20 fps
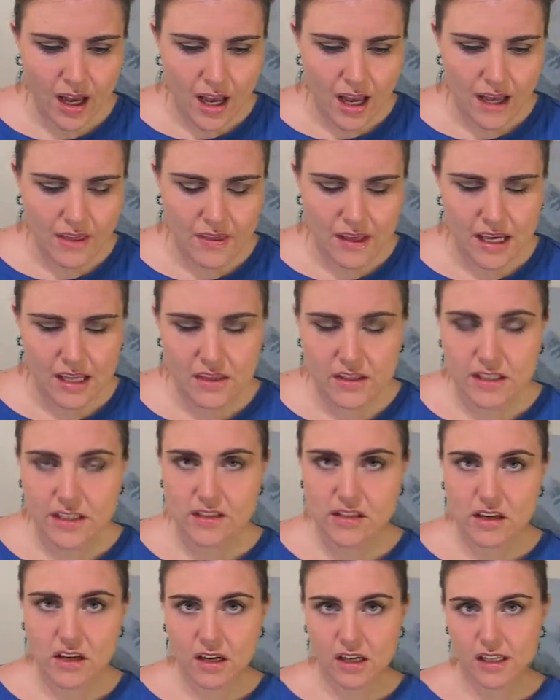And then the
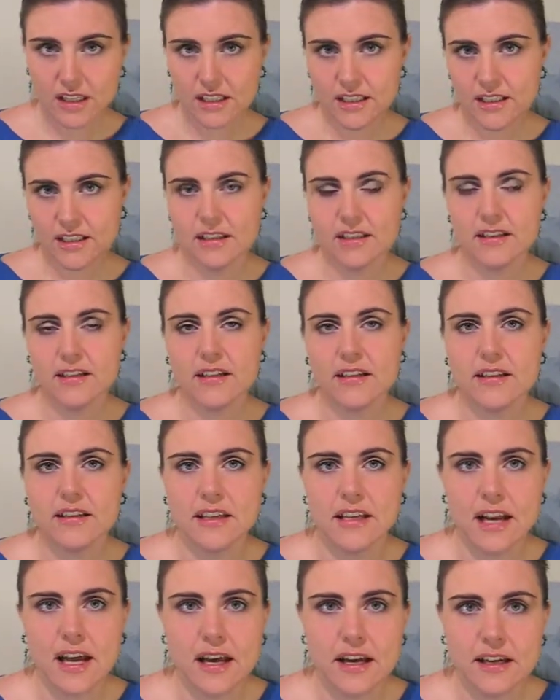song
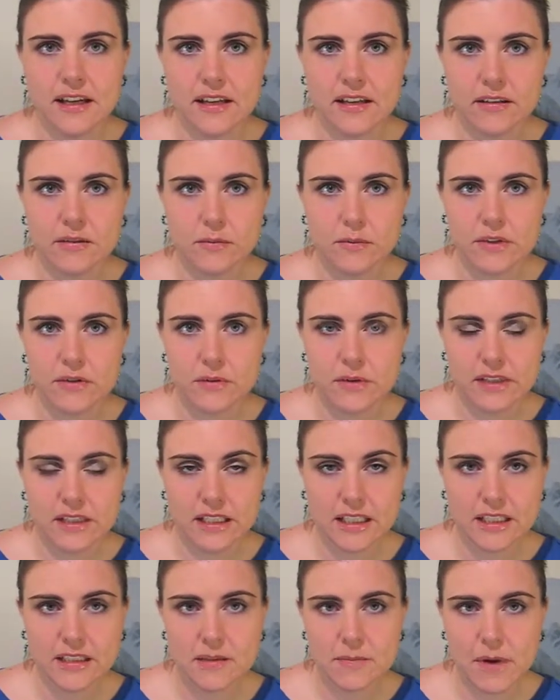that I was
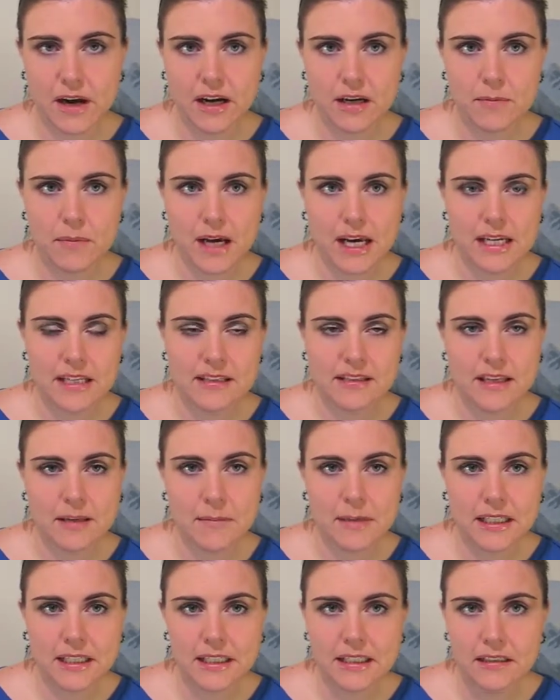really inspired by is Ne
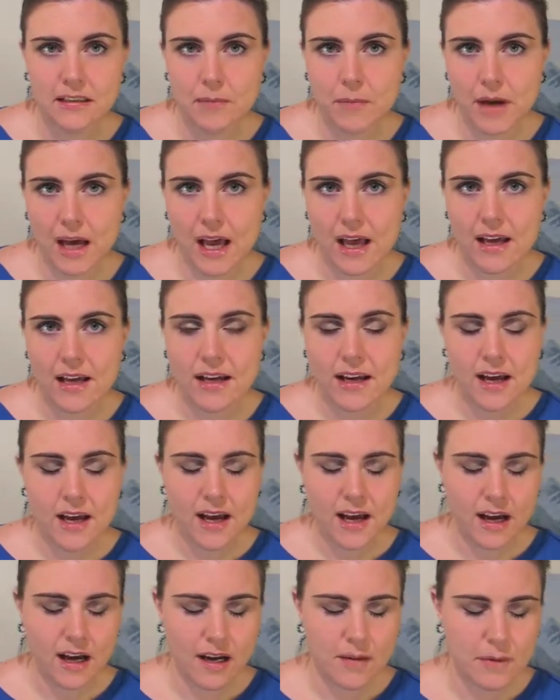Me
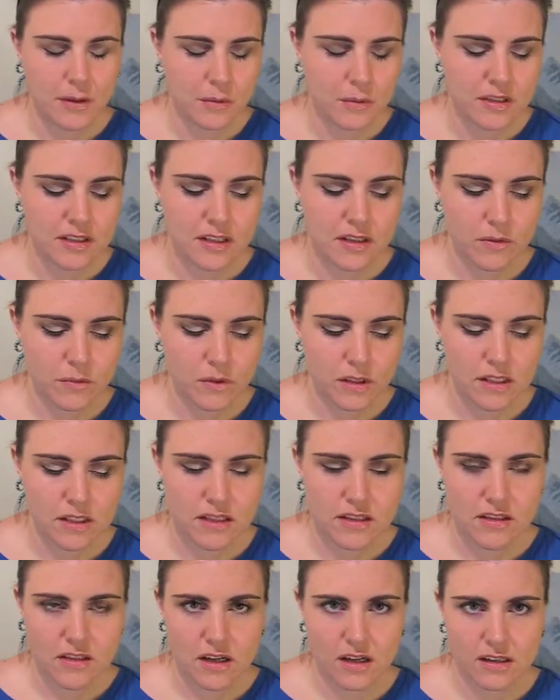Um, it wasn't one of
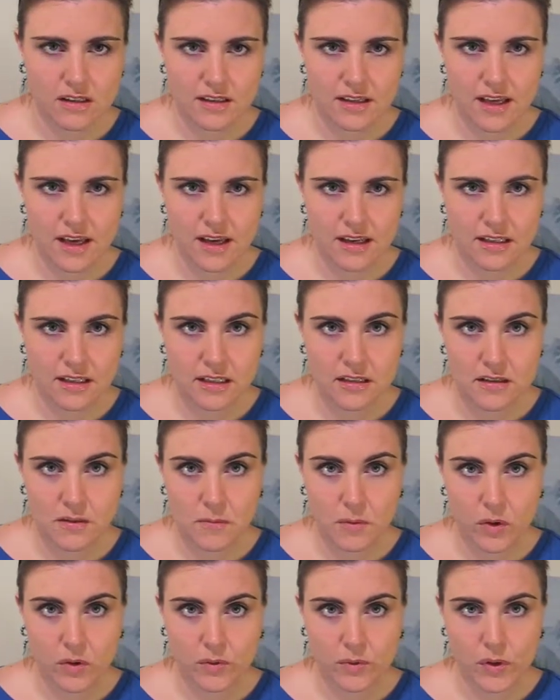the songs that Nina
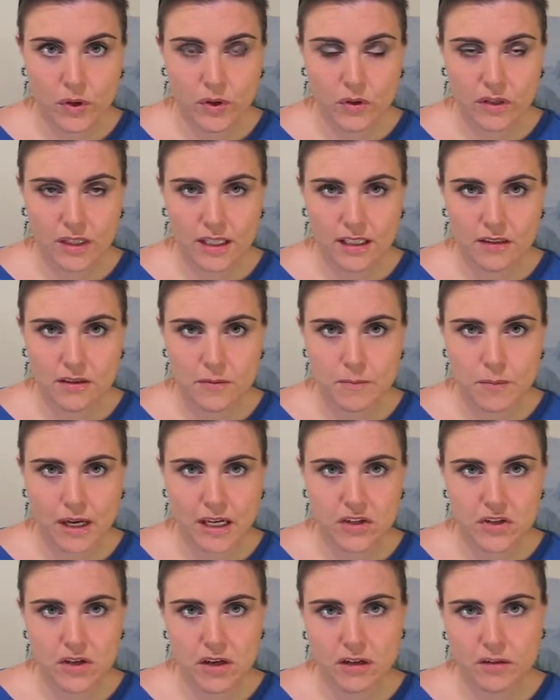Simone wrote. It's by
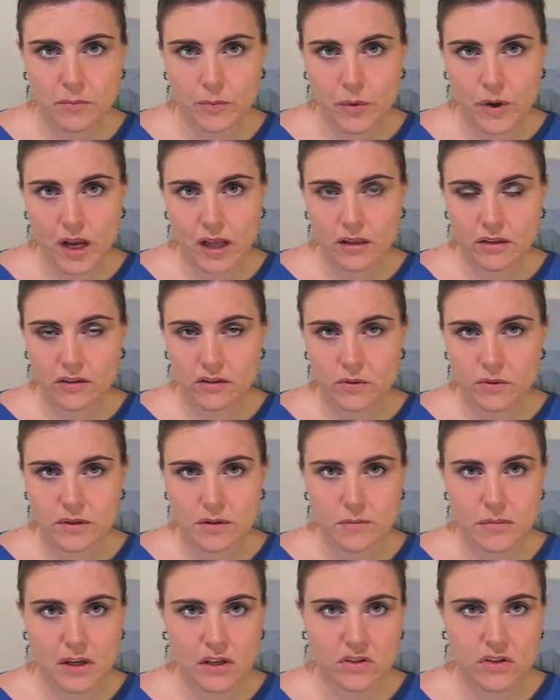Jacques Brel, who was a
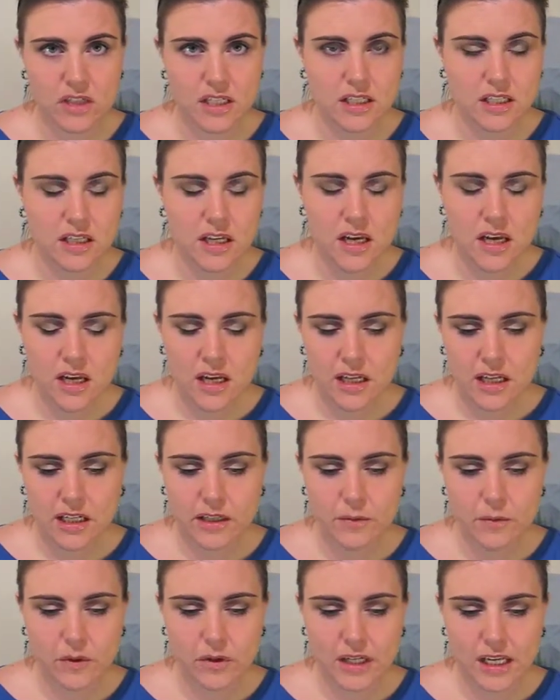Belgian. He
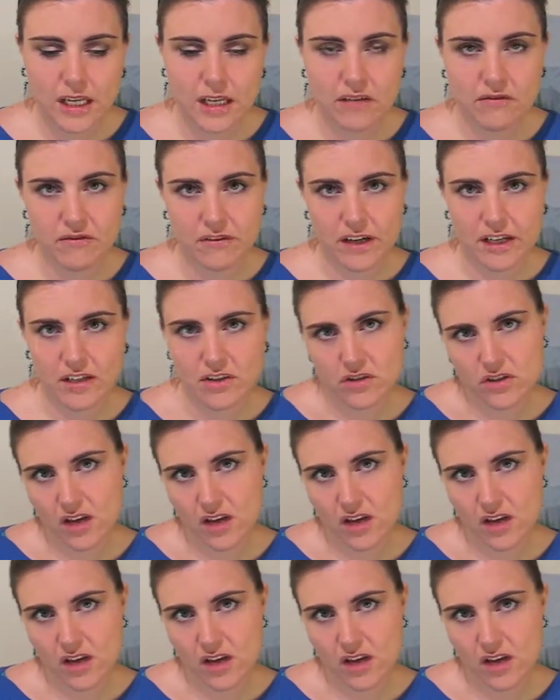wrote it in French,